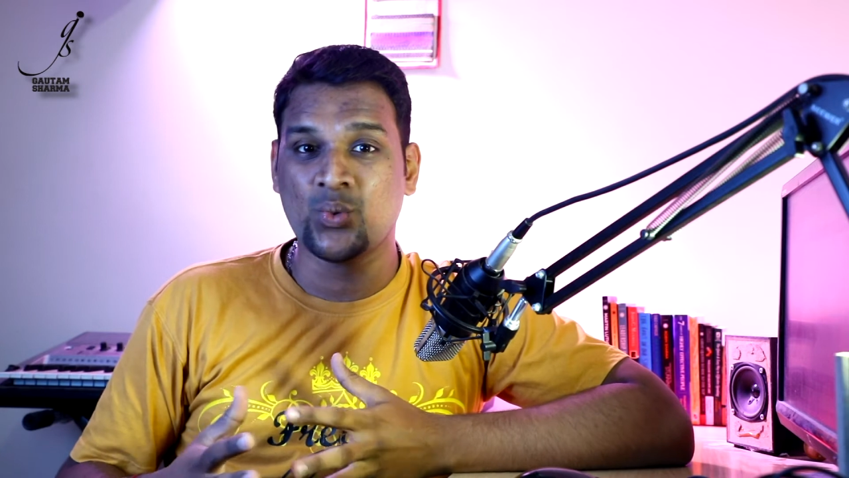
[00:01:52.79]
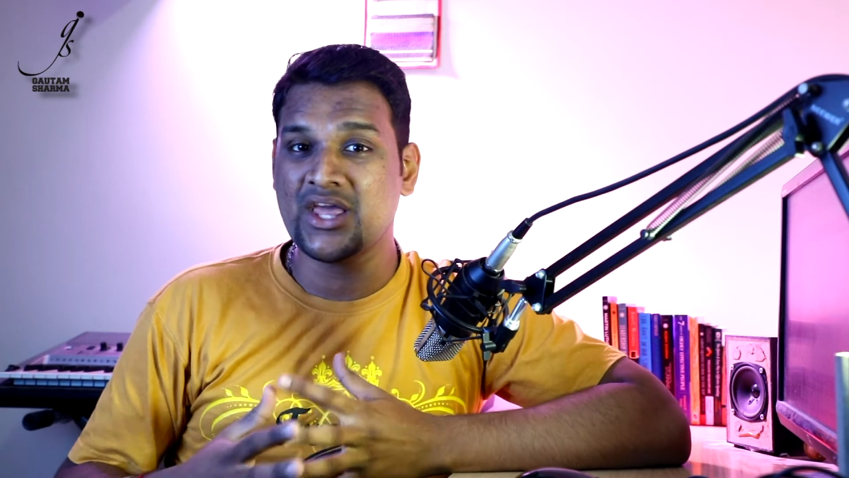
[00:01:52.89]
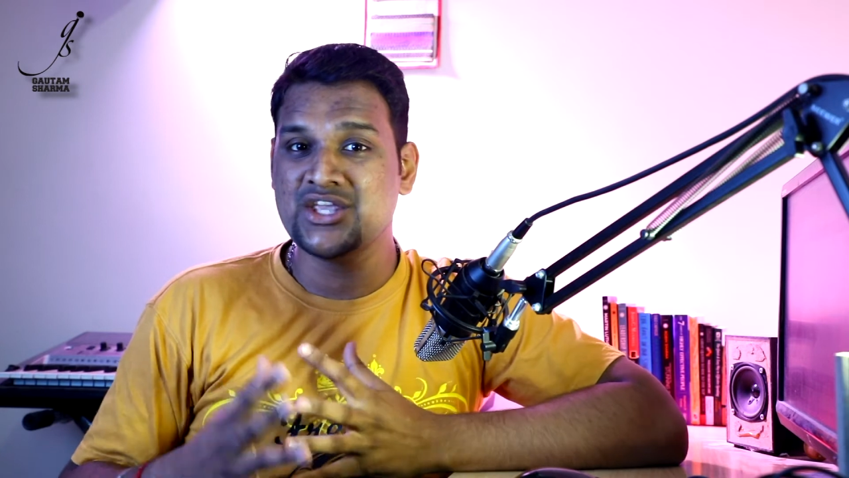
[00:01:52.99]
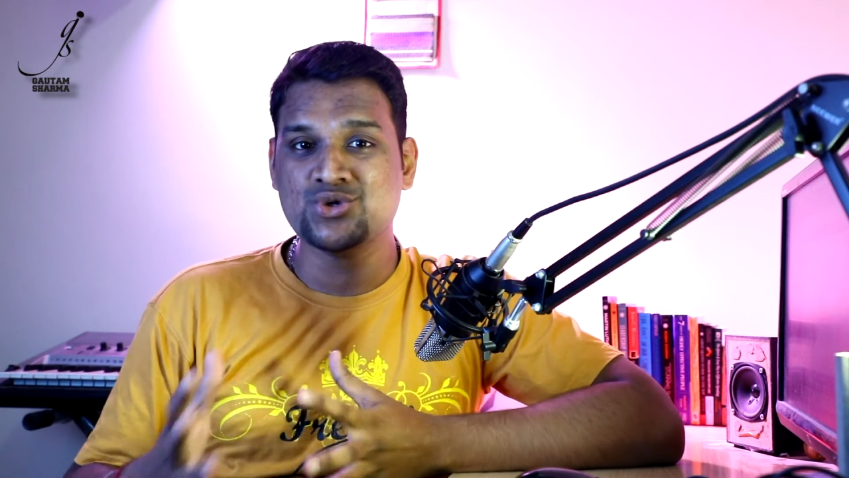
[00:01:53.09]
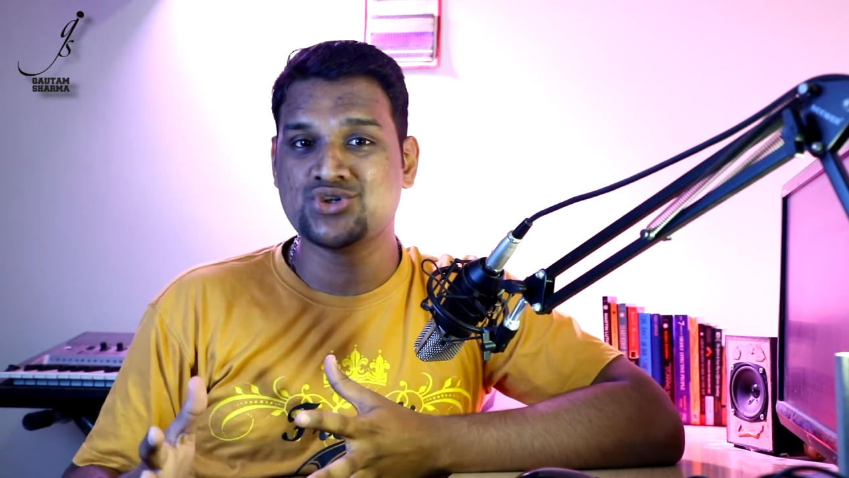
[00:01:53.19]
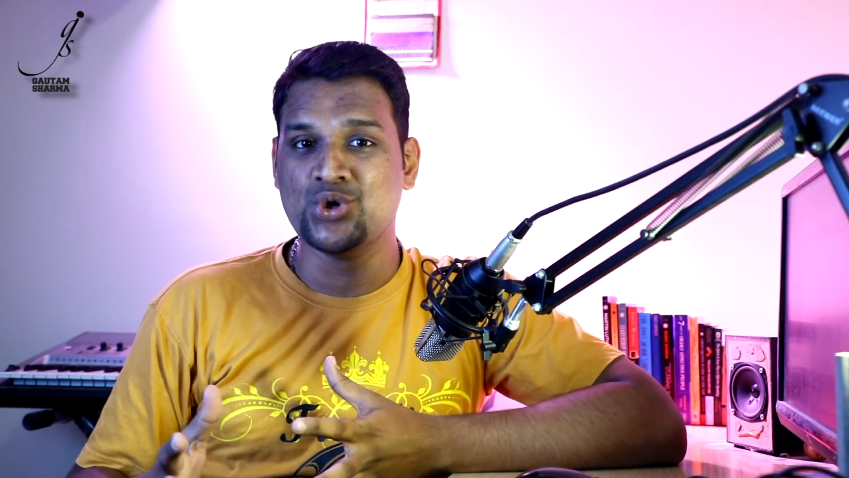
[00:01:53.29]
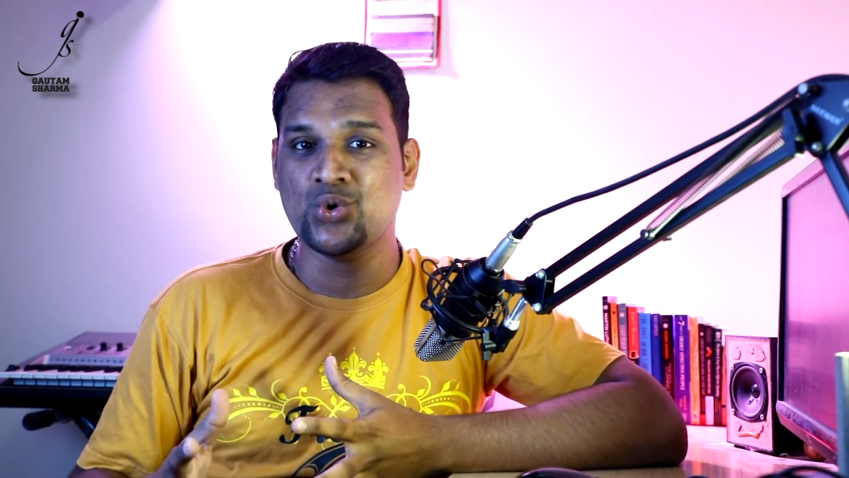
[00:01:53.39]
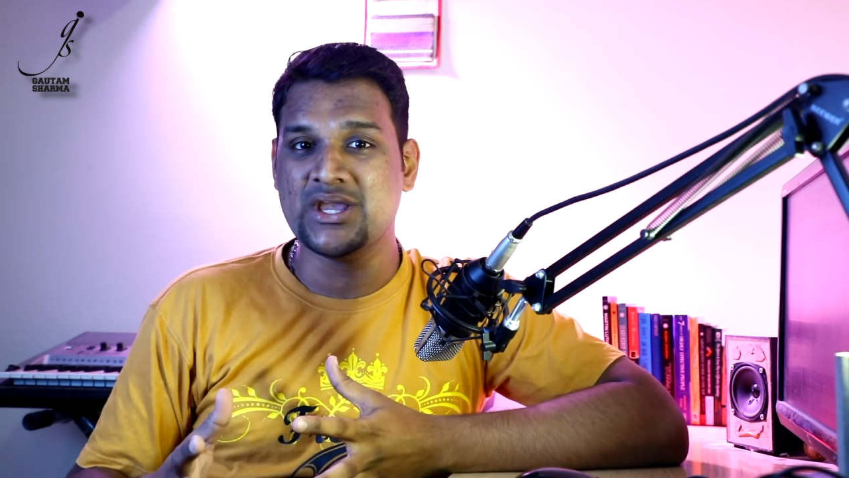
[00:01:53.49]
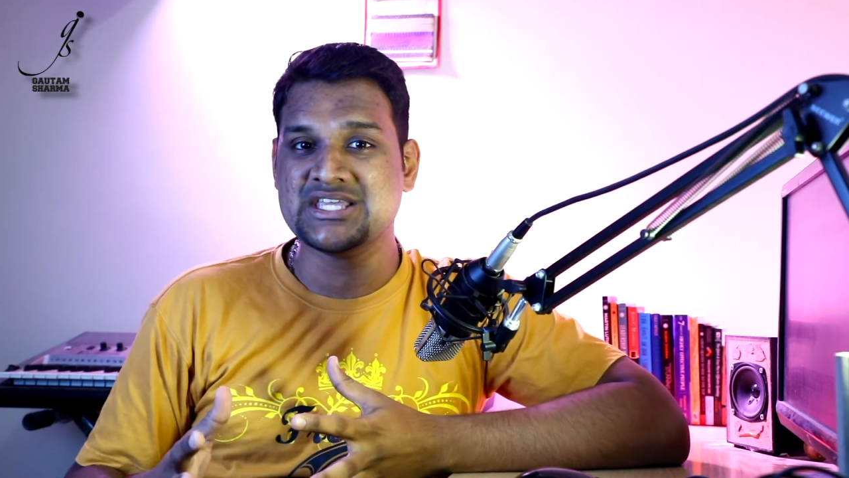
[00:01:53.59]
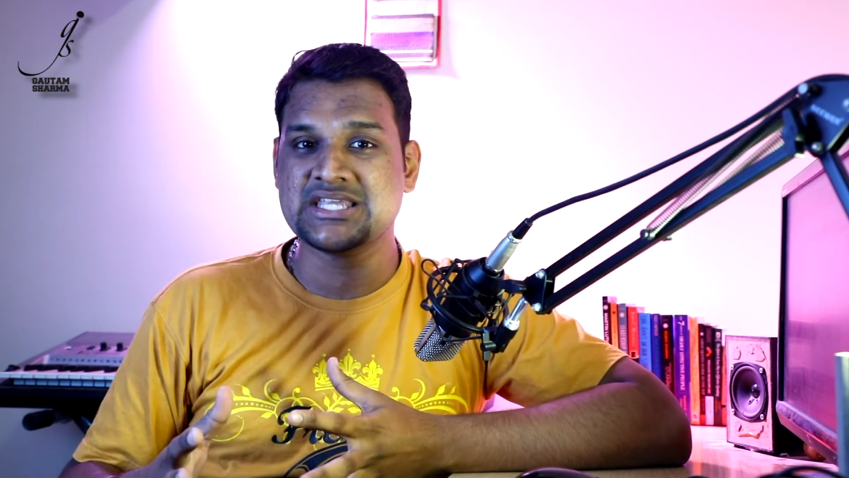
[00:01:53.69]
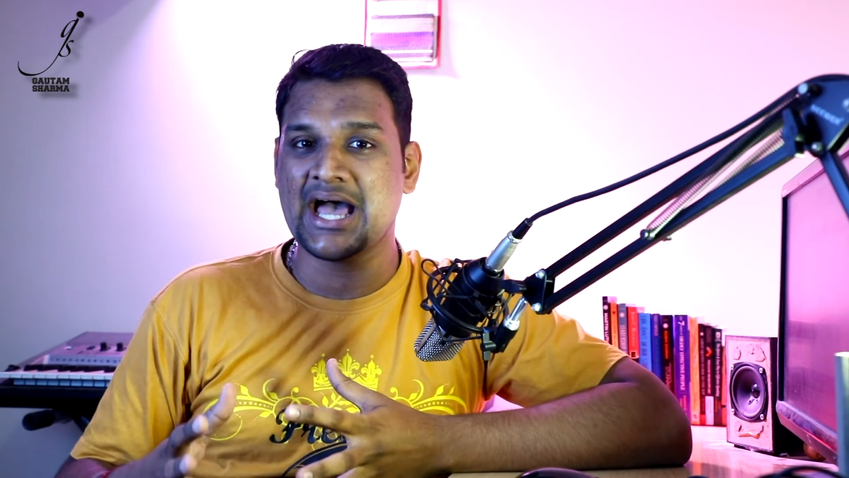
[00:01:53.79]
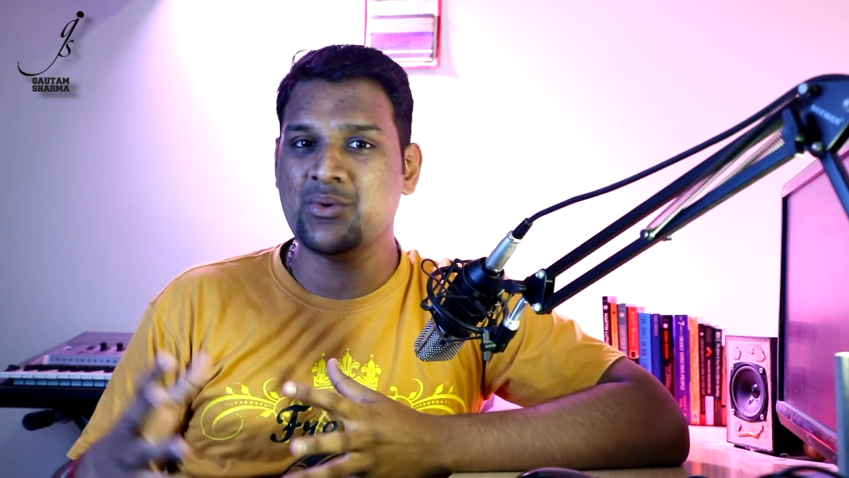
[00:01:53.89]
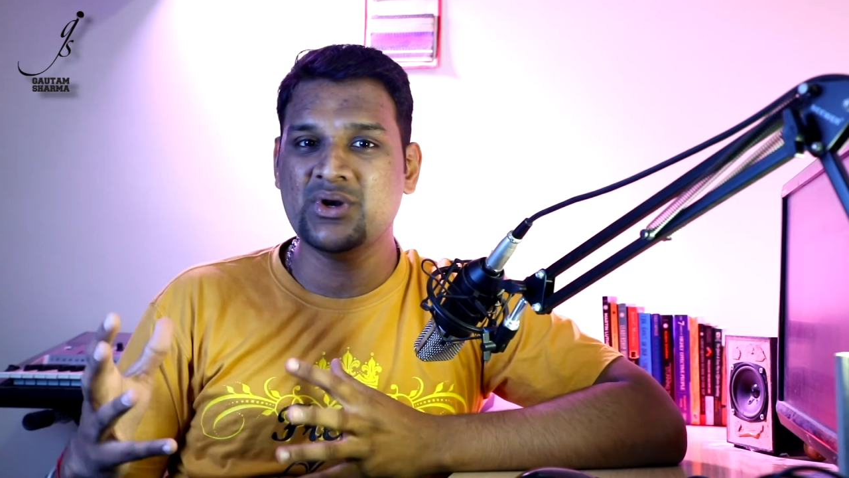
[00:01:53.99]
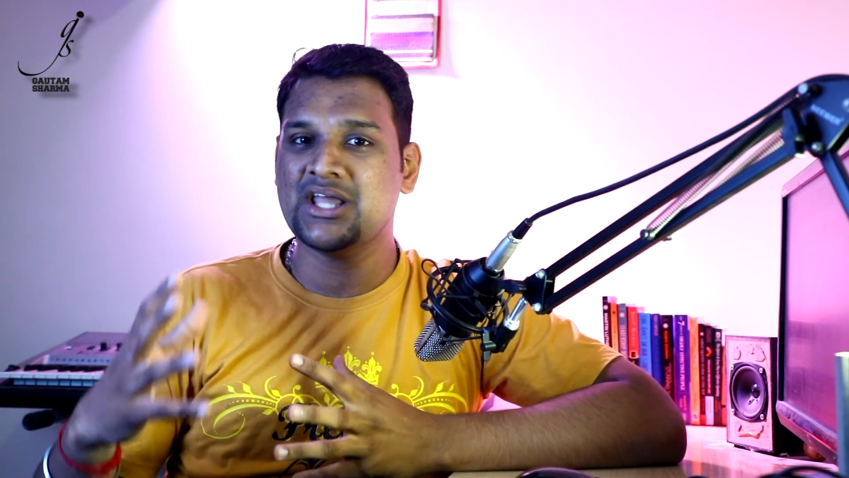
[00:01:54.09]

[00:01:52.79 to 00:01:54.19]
what I used to do is I would